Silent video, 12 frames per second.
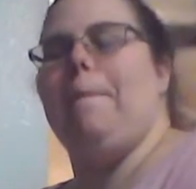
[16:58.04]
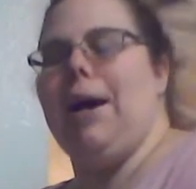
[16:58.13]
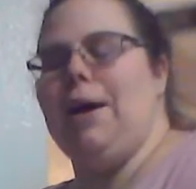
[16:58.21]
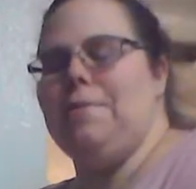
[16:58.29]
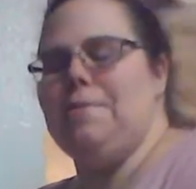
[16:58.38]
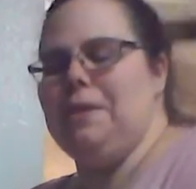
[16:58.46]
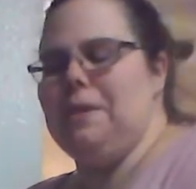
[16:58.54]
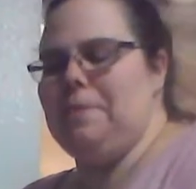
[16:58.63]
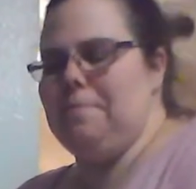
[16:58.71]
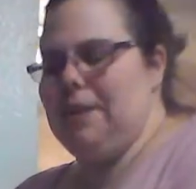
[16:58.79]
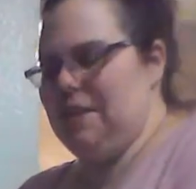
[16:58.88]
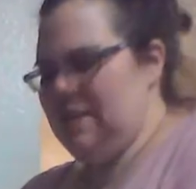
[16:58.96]

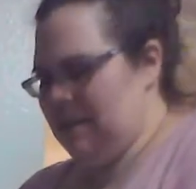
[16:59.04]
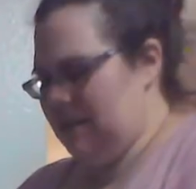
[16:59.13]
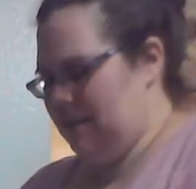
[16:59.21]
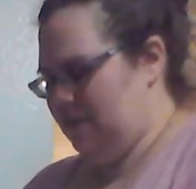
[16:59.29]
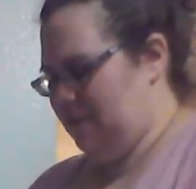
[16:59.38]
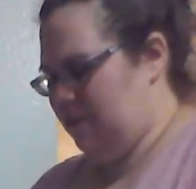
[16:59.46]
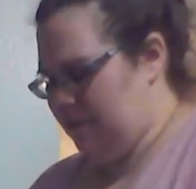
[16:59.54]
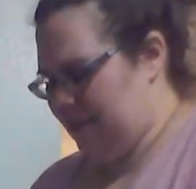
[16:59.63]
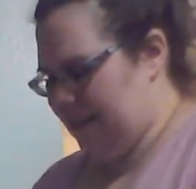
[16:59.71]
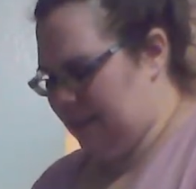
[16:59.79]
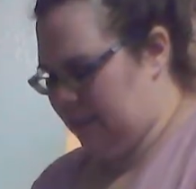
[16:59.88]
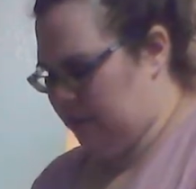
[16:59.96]
pounding method for the
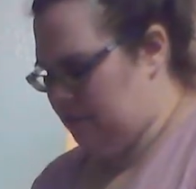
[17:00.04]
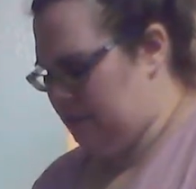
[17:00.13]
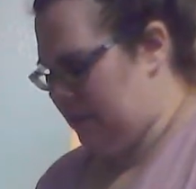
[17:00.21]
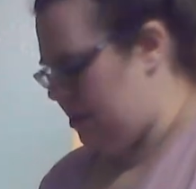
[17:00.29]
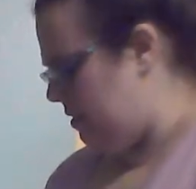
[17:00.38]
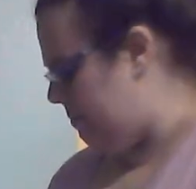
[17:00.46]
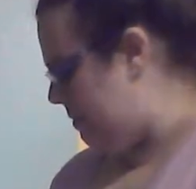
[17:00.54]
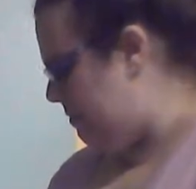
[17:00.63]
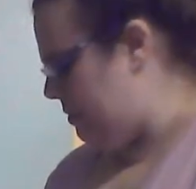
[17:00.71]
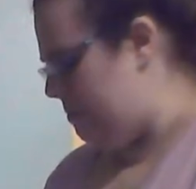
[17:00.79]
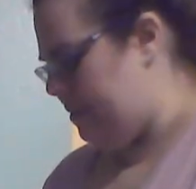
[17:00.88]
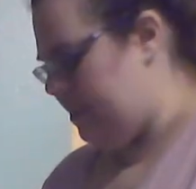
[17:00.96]
rest of this one because my
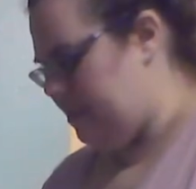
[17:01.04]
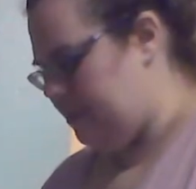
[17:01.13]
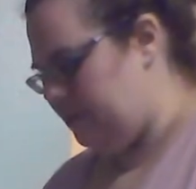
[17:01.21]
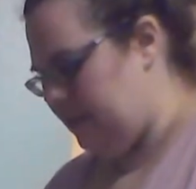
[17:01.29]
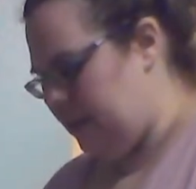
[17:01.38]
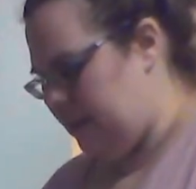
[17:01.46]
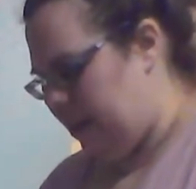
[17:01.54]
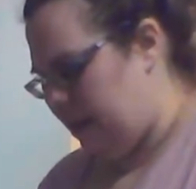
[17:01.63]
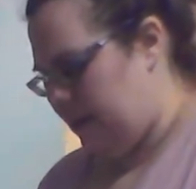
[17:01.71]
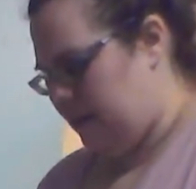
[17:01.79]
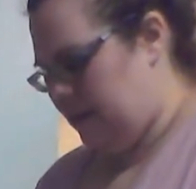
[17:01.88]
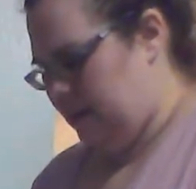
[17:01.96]
rolling pin is really
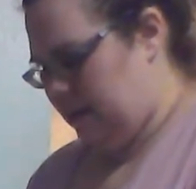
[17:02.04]
not